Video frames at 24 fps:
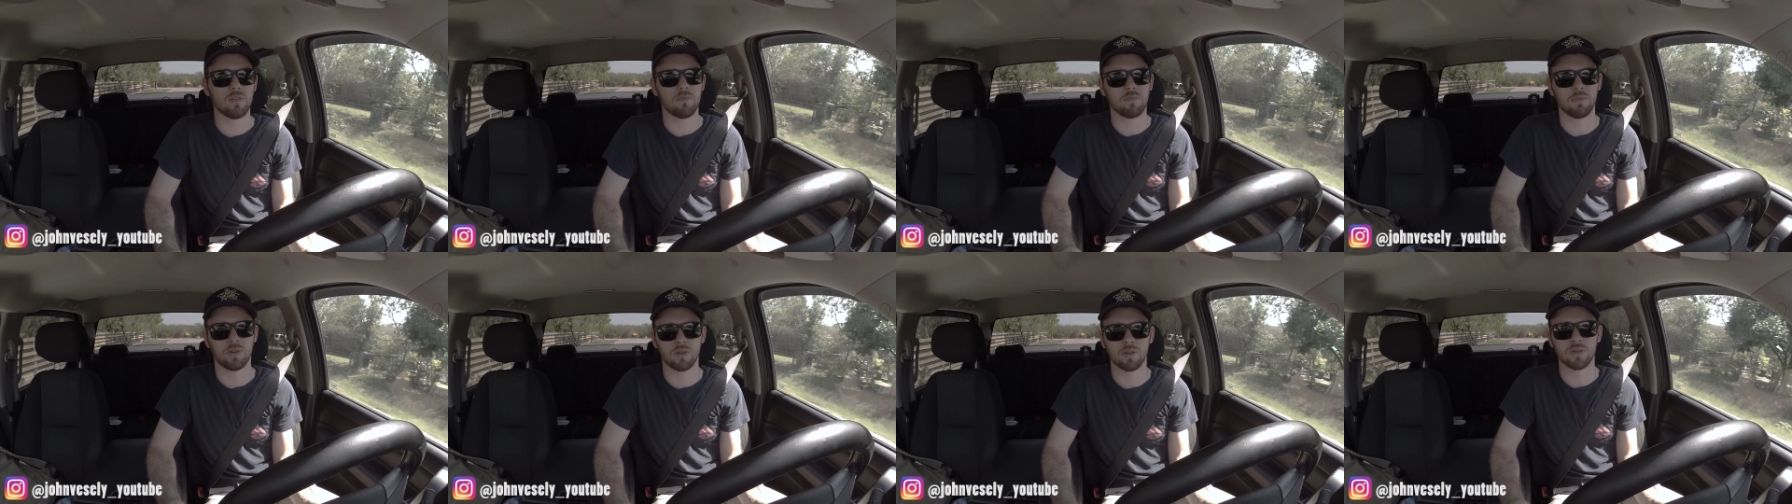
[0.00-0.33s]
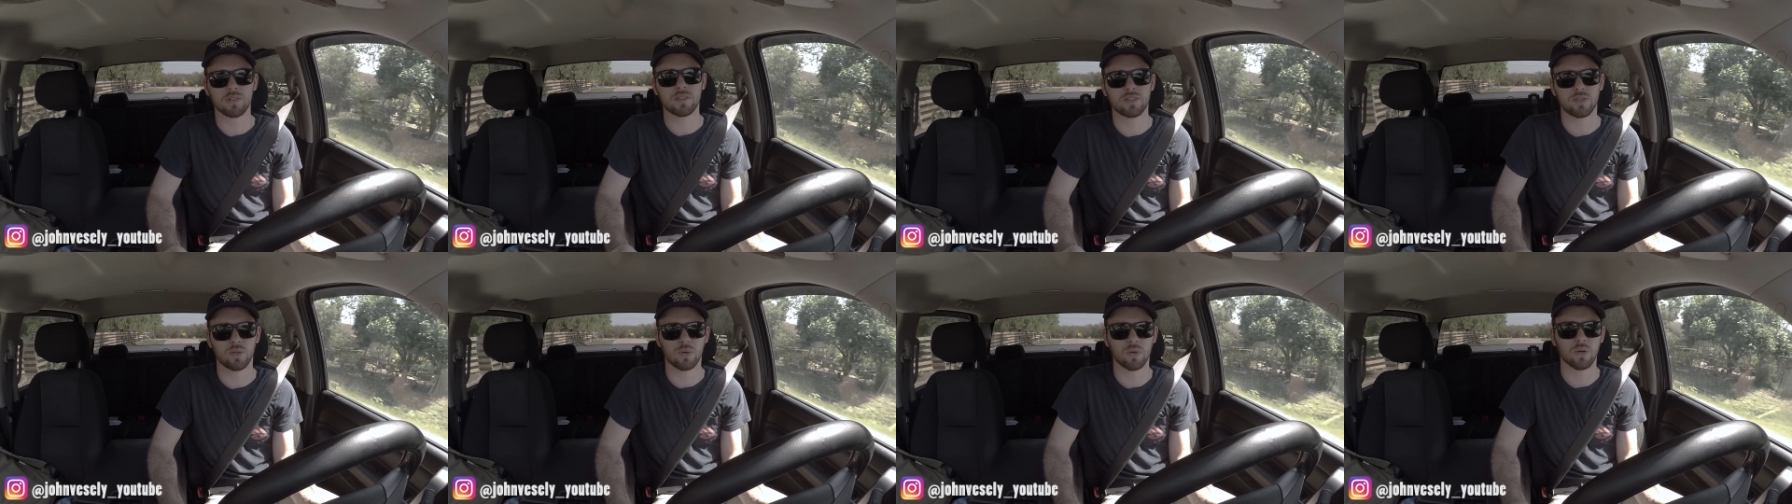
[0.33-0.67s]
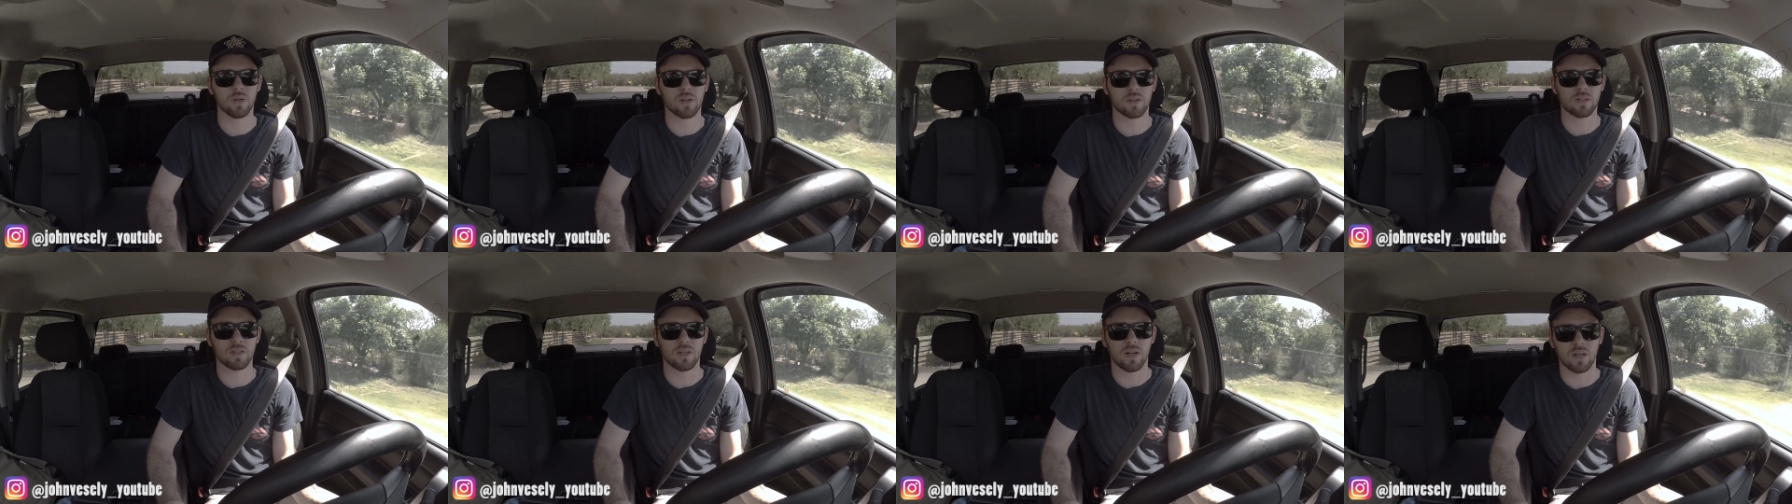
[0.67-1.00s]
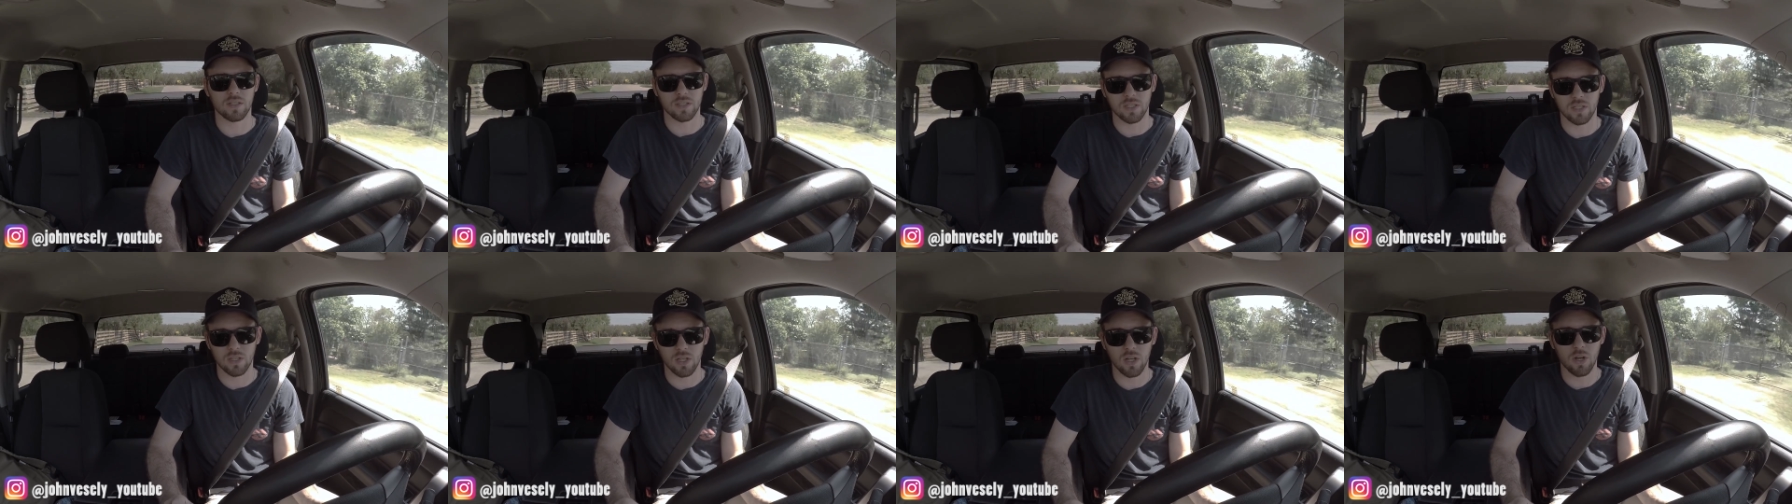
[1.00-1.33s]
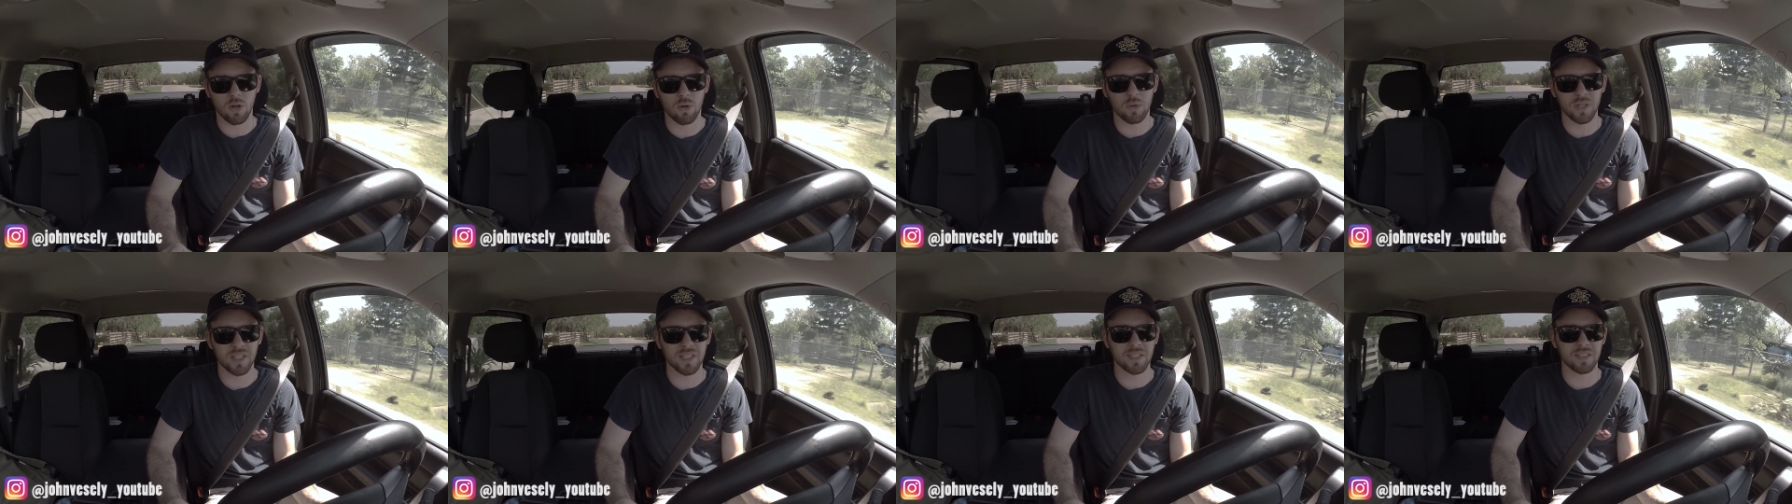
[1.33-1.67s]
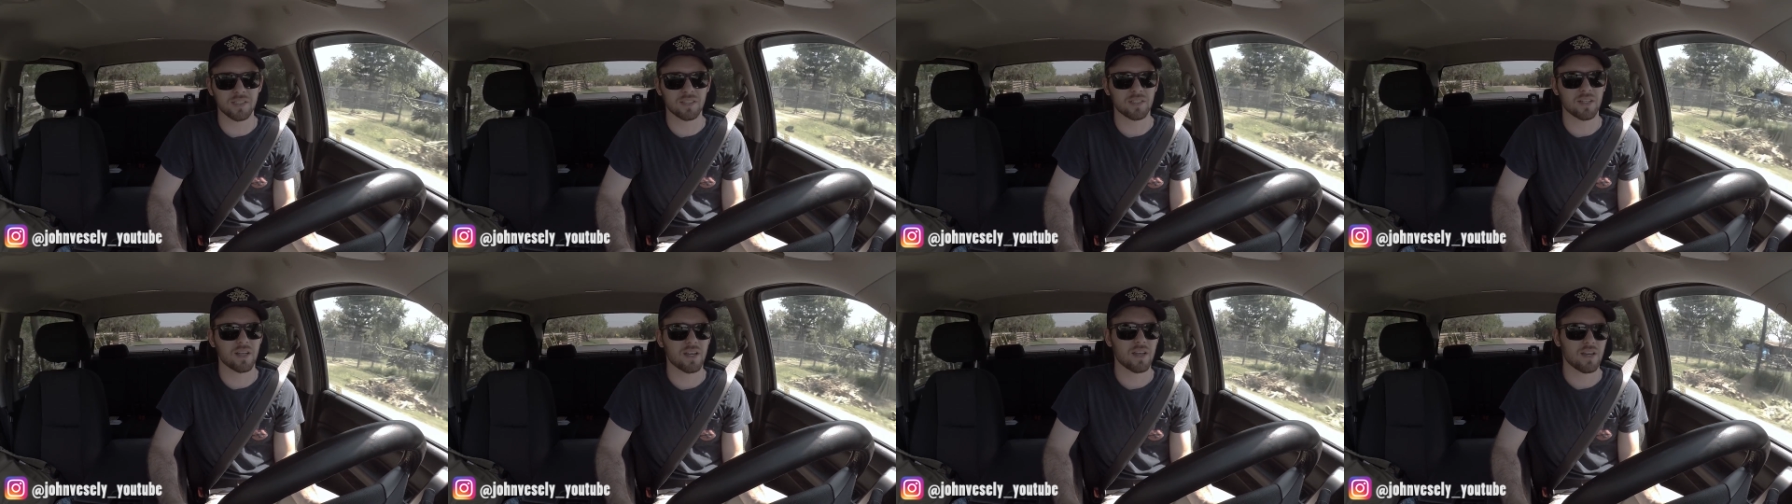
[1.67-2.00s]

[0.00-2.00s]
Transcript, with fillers: more torque on the low end.